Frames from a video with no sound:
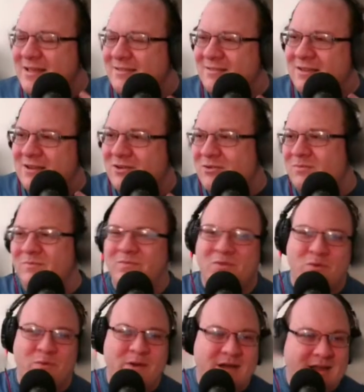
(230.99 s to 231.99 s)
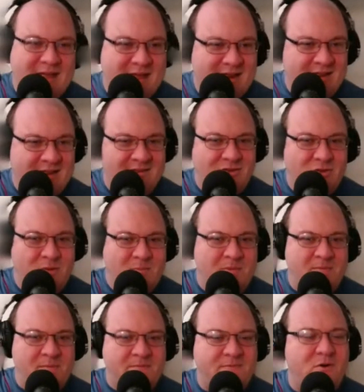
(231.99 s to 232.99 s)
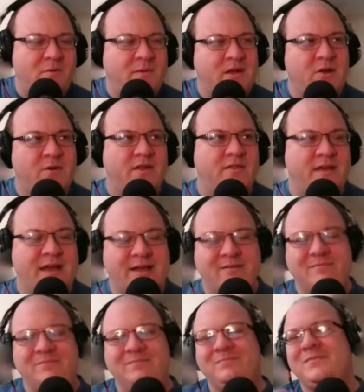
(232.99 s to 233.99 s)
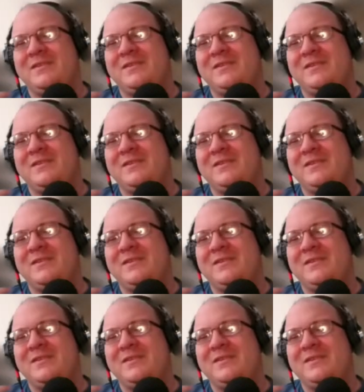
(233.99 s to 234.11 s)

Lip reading: So we're gonna head into it. But before we go into that,